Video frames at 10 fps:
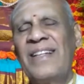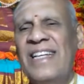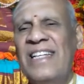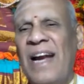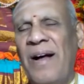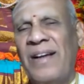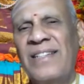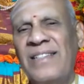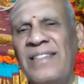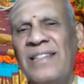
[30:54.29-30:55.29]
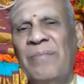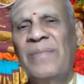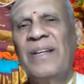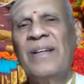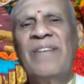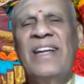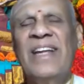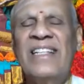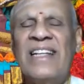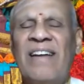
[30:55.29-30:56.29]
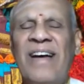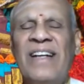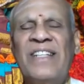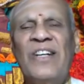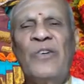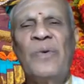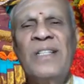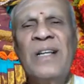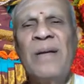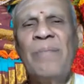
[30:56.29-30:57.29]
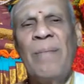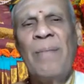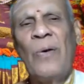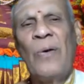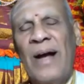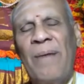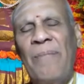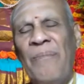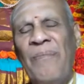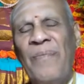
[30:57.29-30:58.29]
He crosses each landmark when he is advancing towards Brahmaloka.